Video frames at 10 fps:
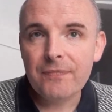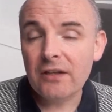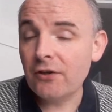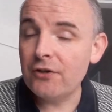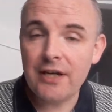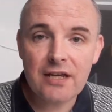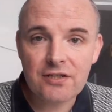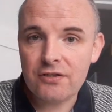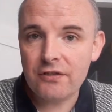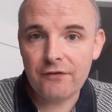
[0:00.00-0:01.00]
Now,
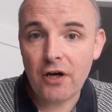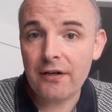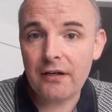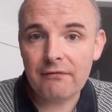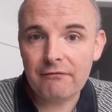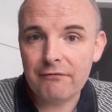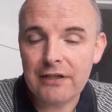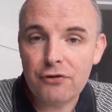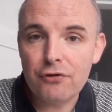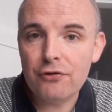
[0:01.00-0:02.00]
yes, you've got to
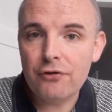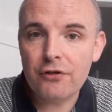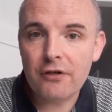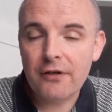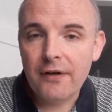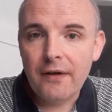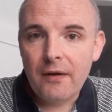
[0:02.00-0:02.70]
renew your